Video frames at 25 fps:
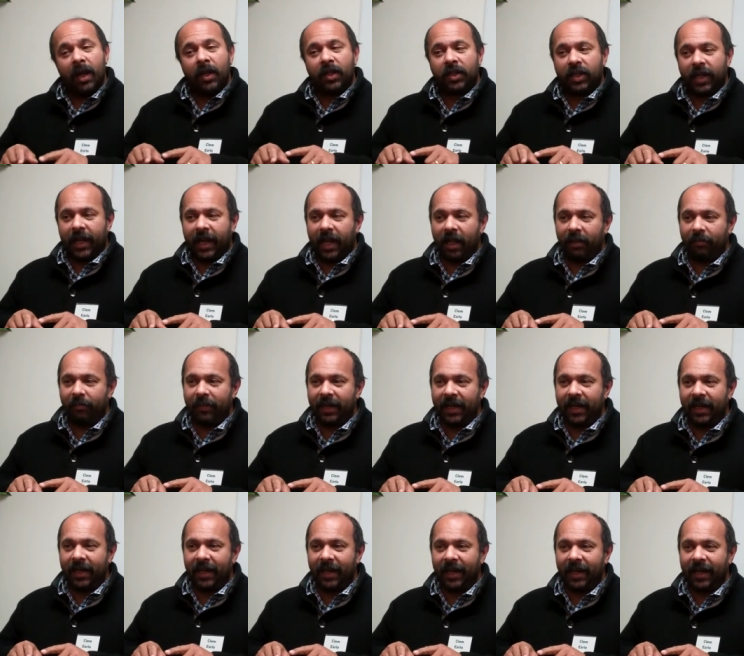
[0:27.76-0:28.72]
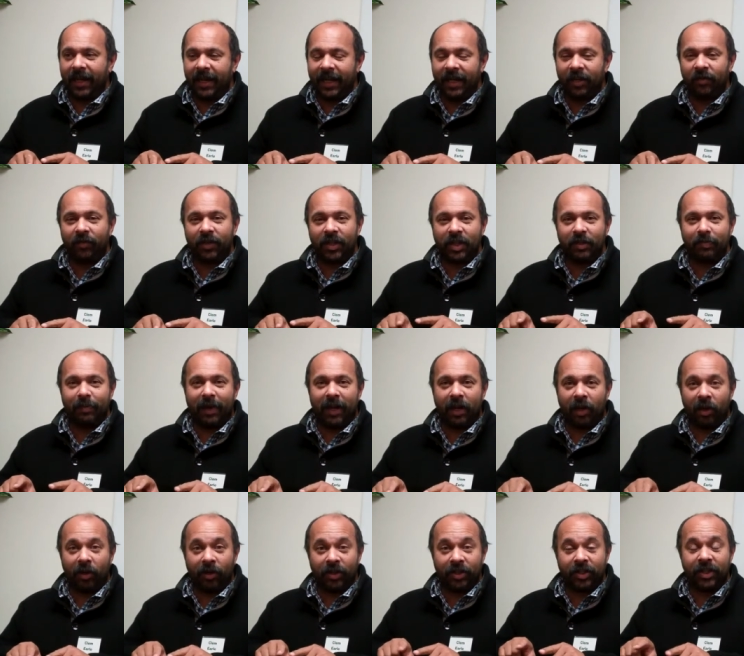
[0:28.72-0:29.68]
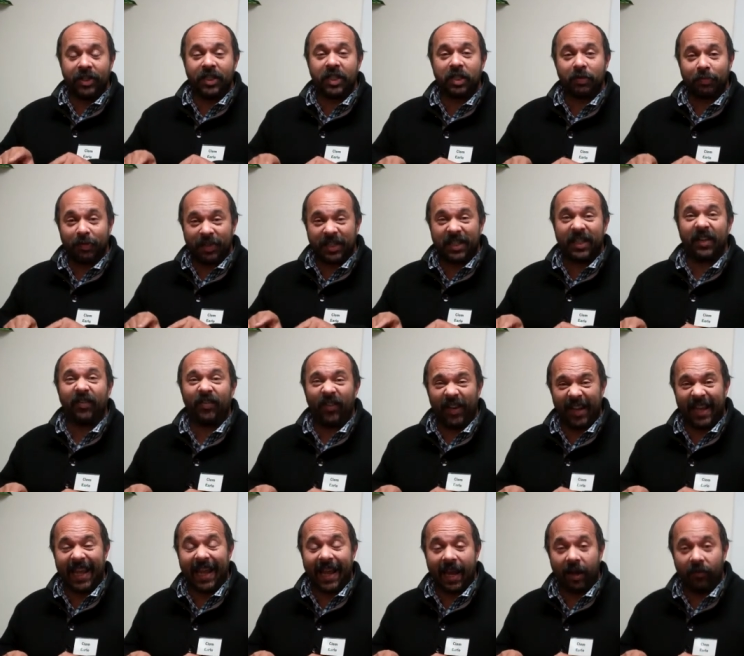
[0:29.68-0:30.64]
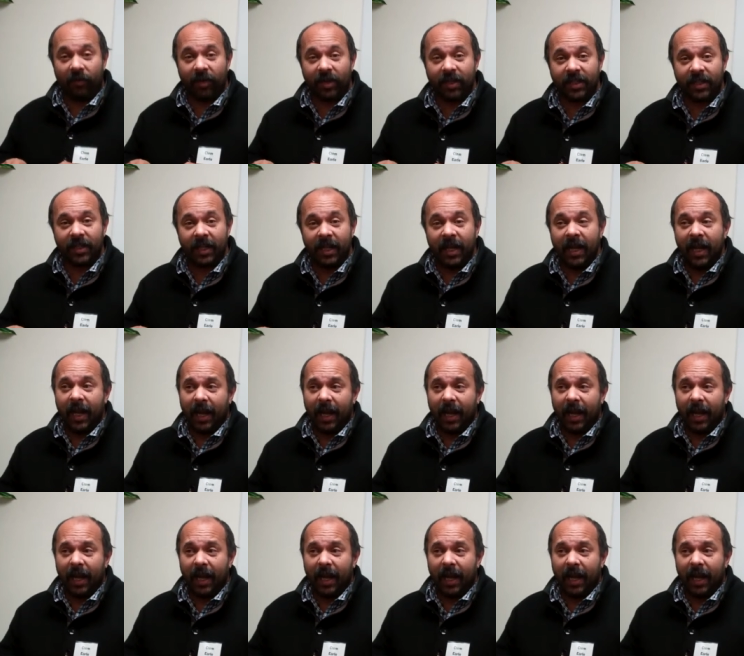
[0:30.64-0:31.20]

to help me uh, increase my knowledge in specific areas